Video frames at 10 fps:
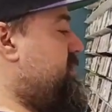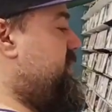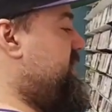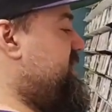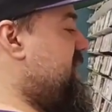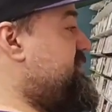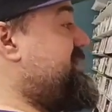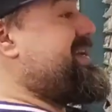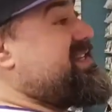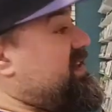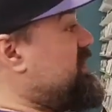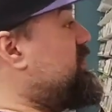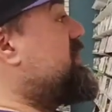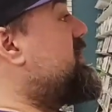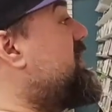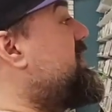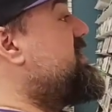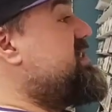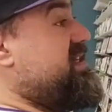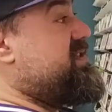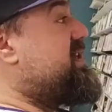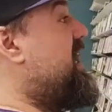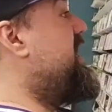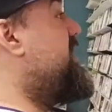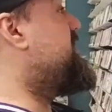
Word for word: a million times, but that's a cool tin sign, I'll